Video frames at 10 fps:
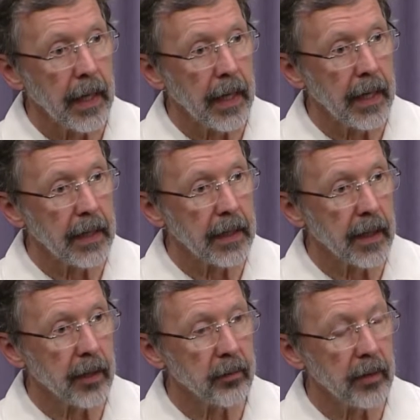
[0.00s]
And
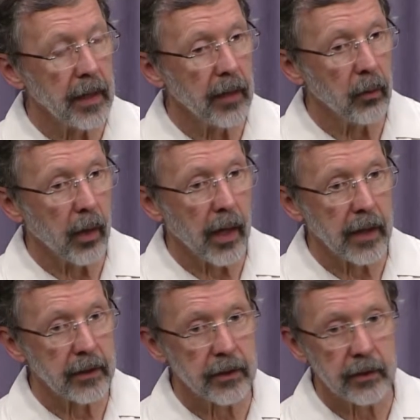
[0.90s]
uh, it
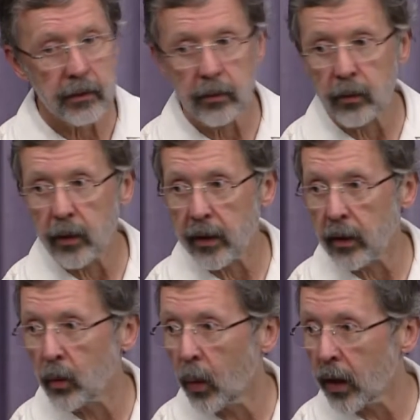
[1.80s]
was
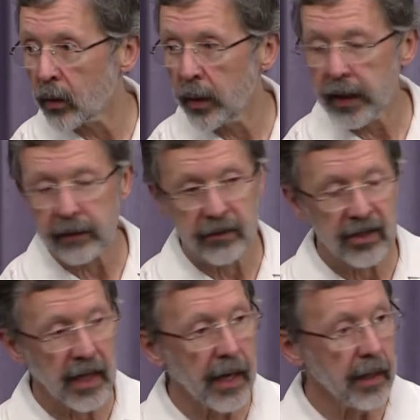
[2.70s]
within one week of
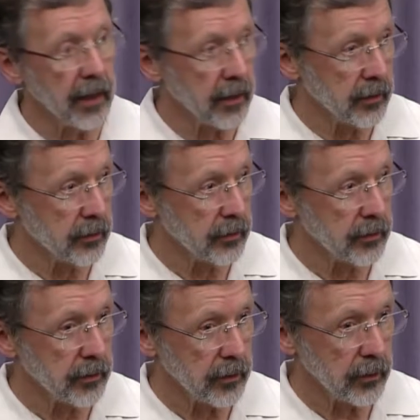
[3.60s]
signing
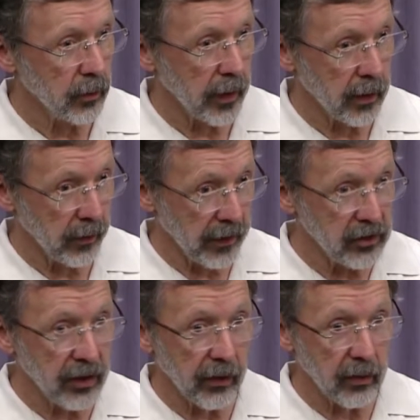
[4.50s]
when within
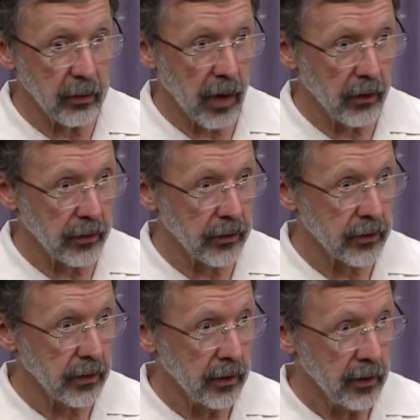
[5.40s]
General
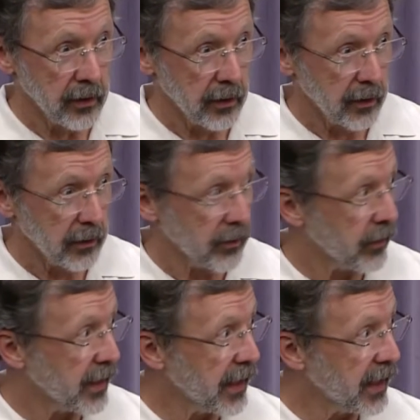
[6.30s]
Motors,
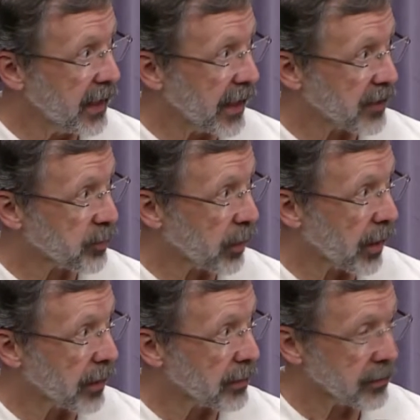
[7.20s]
the E D S
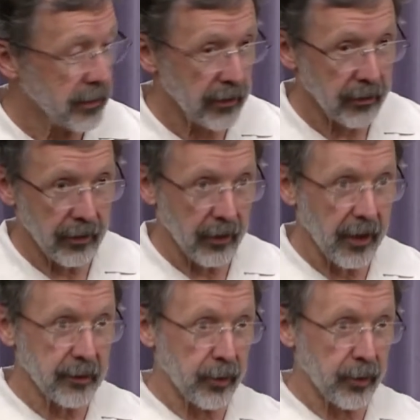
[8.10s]
part, the Ross